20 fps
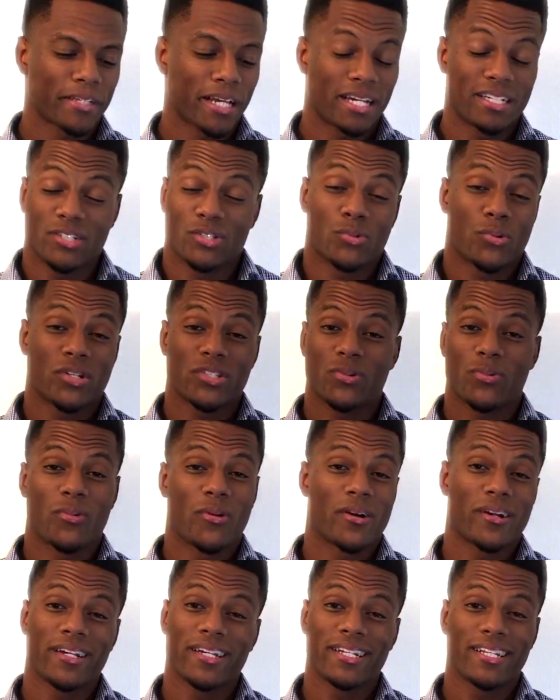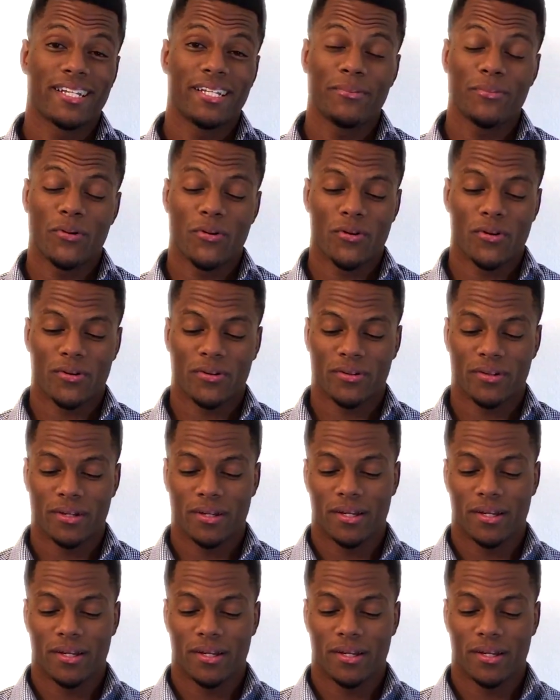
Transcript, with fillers: I just wasn't wearing it anymore,